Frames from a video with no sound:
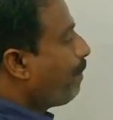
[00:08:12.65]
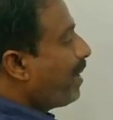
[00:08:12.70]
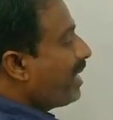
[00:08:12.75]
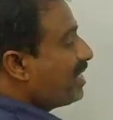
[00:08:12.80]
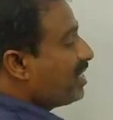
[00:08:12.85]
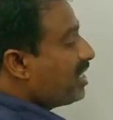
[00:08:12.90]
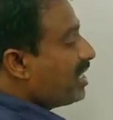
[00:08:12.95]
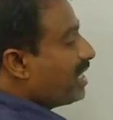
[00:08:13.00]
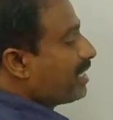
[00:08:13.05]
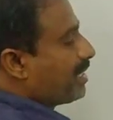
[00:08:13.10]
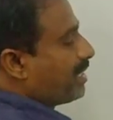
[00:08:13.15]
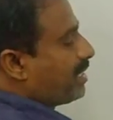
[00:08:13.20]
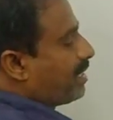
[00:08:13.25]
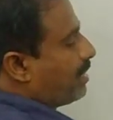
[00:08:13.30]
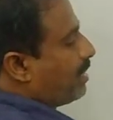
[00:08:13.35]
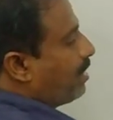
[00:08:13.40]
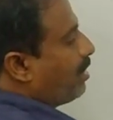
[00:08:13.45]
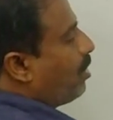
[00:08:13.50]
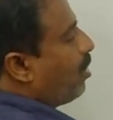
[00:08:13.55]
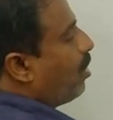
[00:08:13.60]

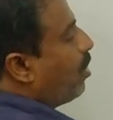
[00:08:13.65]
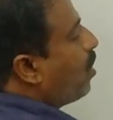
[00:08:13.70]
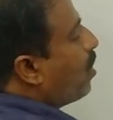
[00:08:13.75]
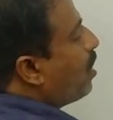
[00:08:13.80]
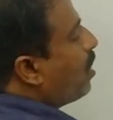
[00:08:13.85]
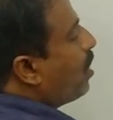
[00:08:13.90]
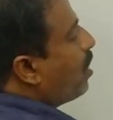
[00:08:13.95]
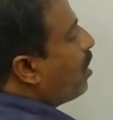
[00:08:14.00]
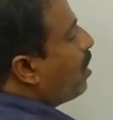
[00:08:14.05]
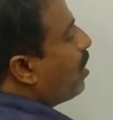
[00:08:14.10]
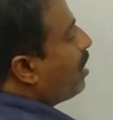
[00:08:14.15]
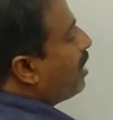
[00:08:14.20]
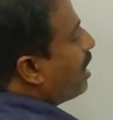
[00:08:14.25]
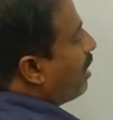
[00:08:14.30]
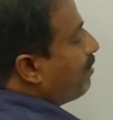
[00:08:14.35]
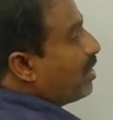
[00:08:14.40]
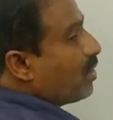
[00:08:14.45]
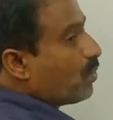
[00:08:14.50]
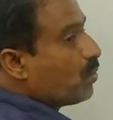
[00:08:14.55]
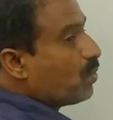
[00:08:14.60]
Purchases, all time
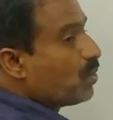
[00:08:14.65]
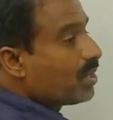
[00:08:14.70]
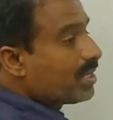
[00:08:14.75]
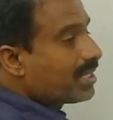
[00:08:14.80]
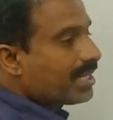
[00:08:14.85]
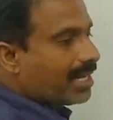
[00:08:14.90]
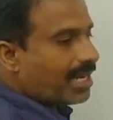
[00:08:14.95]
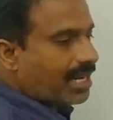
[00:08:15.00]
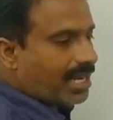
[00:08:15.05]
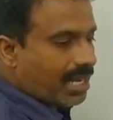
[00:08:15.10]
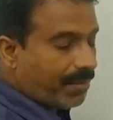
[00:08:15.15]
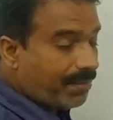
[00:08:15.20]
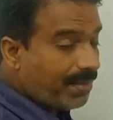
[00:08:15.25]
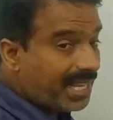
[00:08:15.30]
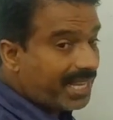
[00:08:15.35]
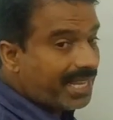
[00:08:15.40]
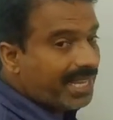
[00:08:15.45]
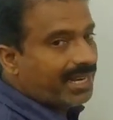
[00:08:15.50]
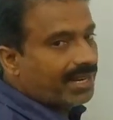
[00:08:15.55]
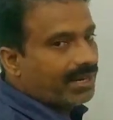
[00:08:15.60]
goods are coming in.